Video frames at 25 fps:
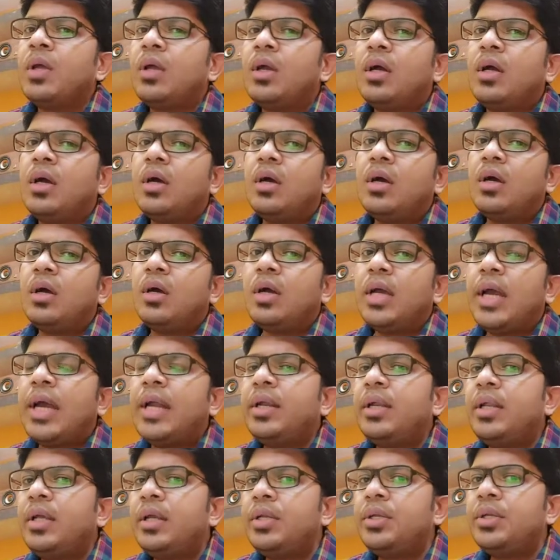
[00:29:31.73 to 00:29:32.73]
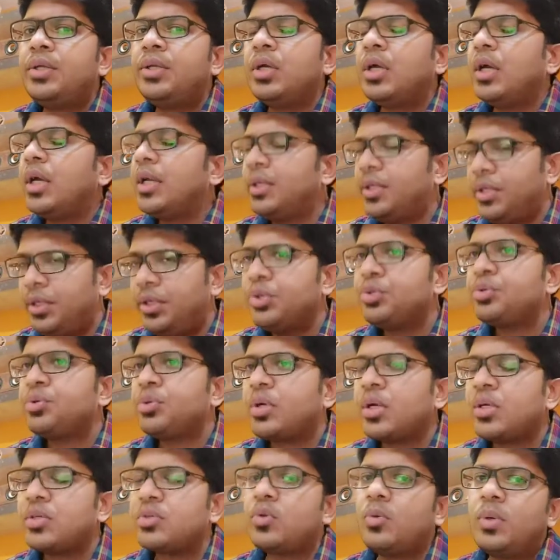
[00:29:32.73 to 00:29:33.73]
Anti-tissue
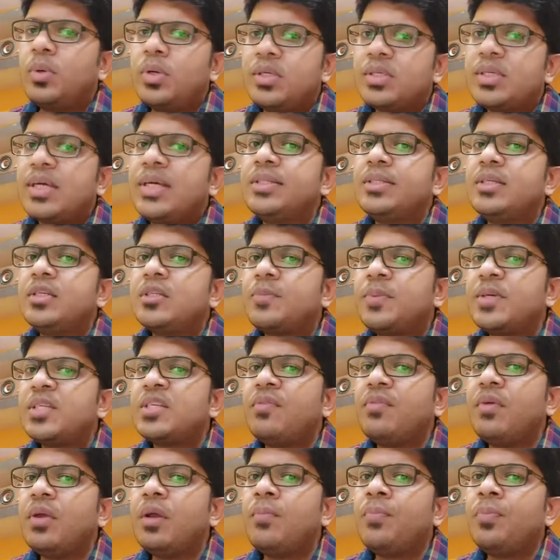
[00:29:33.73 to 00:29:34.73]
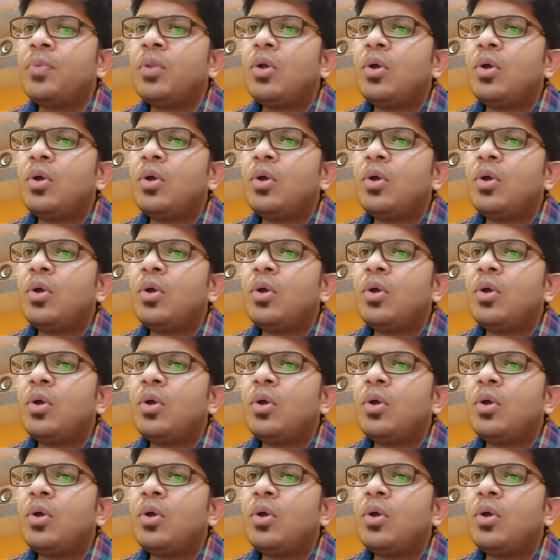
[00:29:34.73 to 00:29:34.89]
transglutaminase IgA specific.